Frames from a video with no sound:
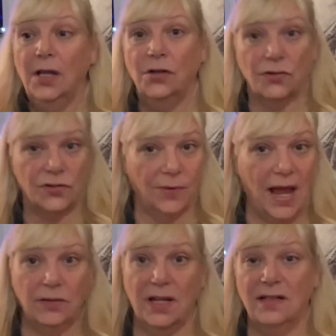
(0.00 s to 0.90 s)
your
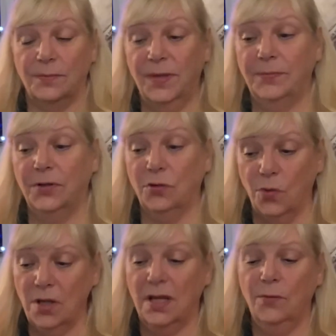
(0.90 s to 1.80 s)
surroundings, the people you're
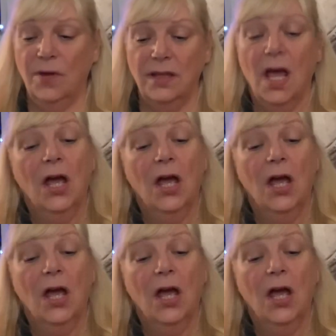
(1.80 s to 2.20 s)
working with.